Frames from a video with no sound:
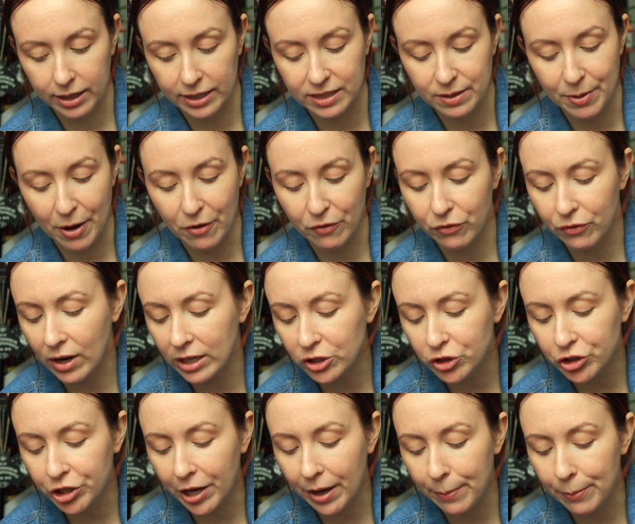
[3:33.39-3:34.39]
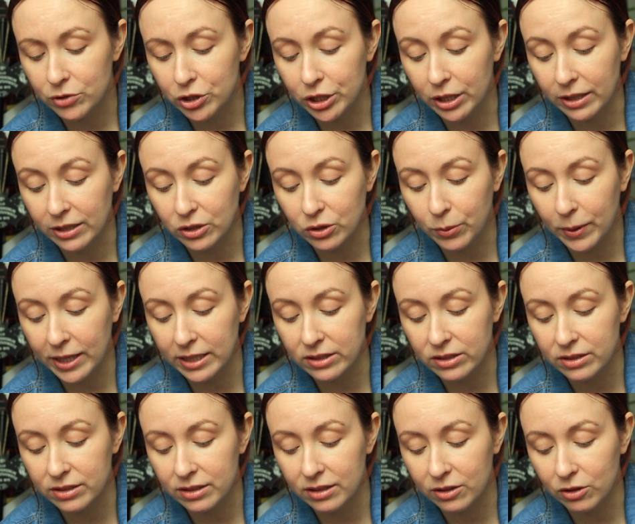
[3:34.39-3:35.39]
It's about friendship, chilling
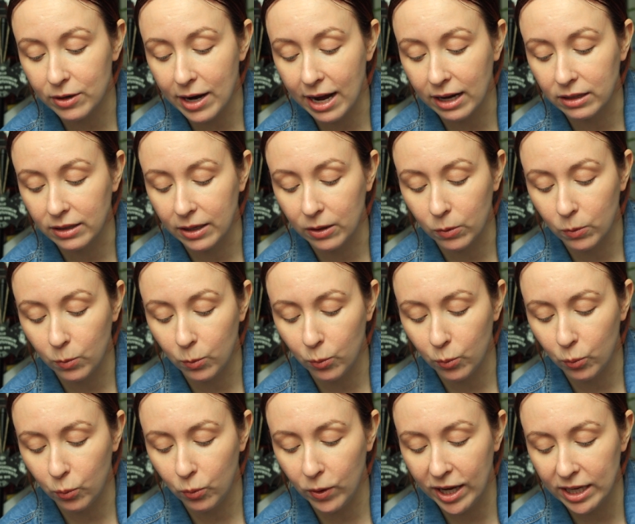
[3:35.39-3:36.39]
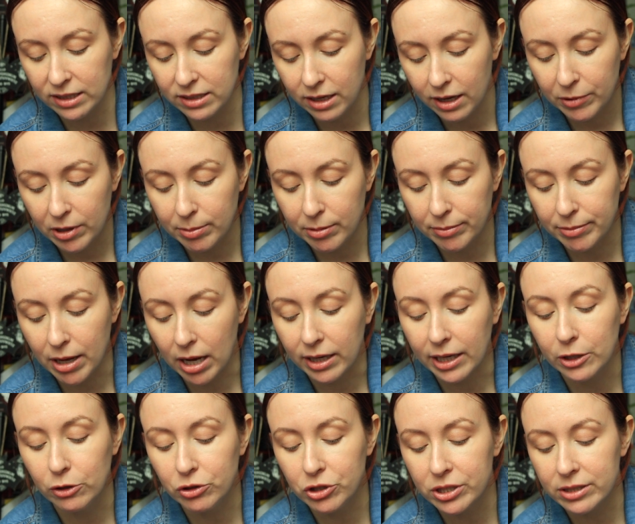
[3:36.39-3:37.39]
twist, crackling wit, blah blah blah.
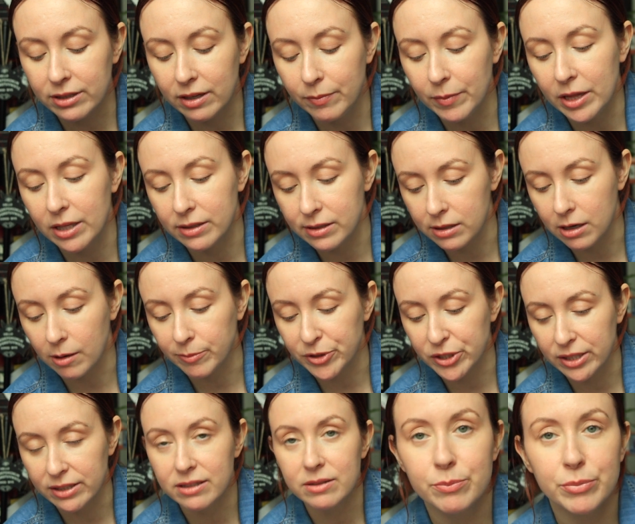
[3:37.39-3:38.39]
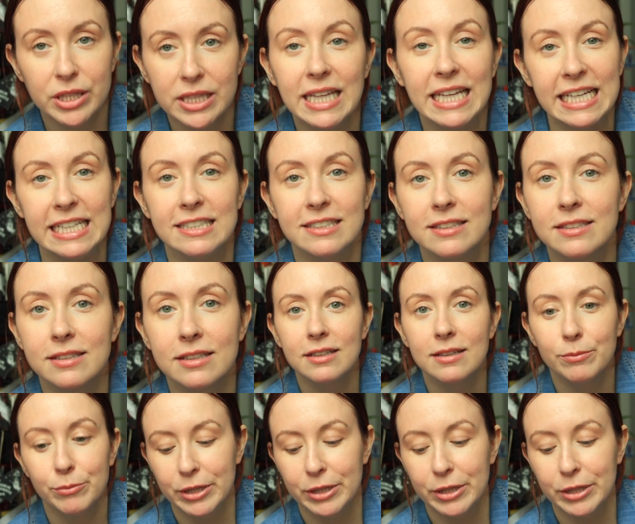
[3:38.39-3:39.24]
Can you just give me the synopsis, please?